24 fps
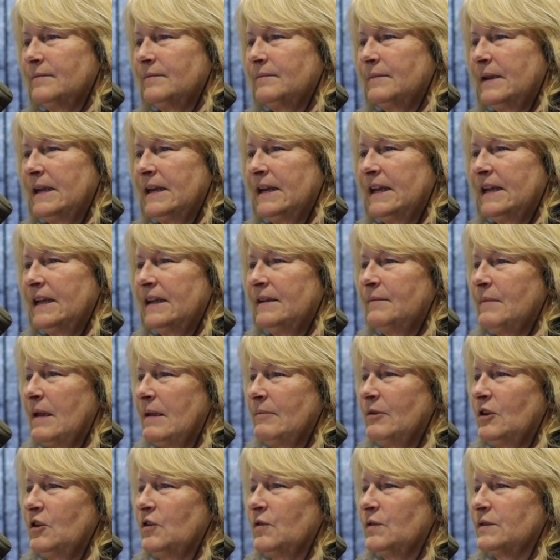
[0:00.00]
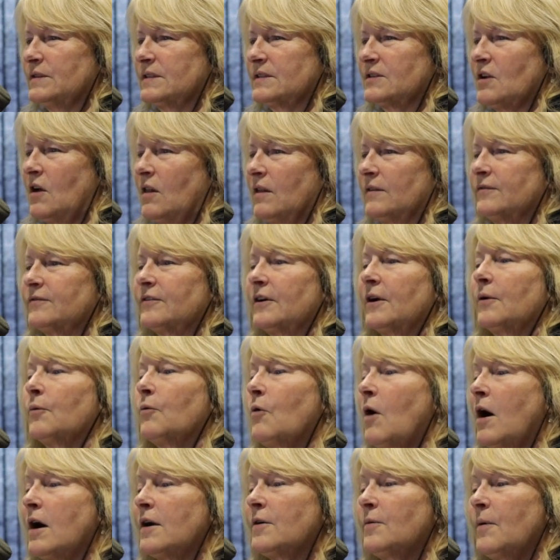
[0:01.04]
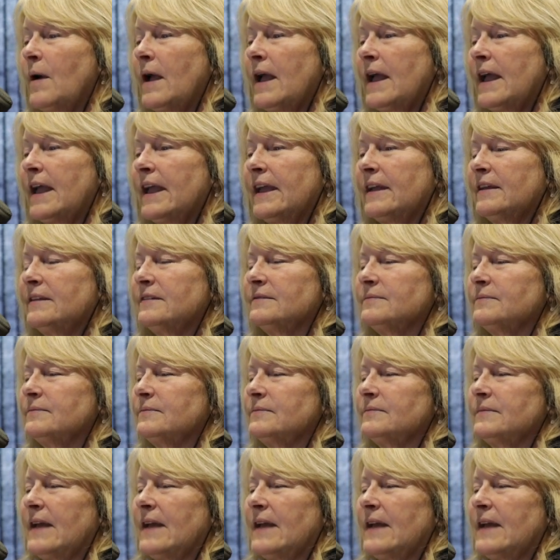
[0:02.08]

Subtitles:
meaning maybe you install a front walkway,